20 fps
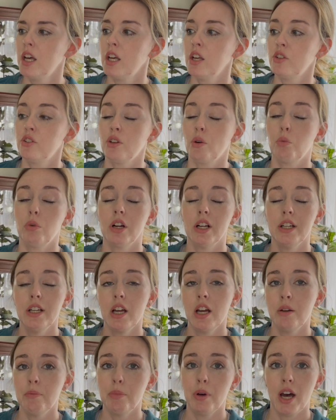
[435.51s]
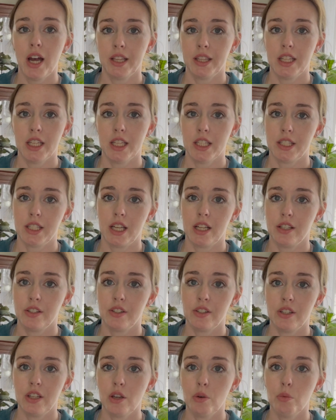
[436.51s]
So we're gonna unpot this and
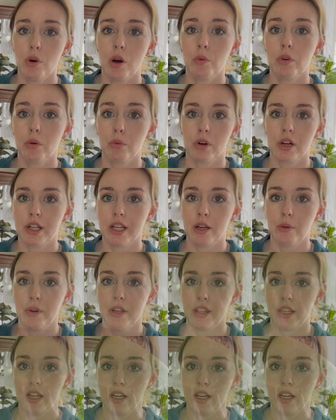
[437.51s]
see what we're working with here.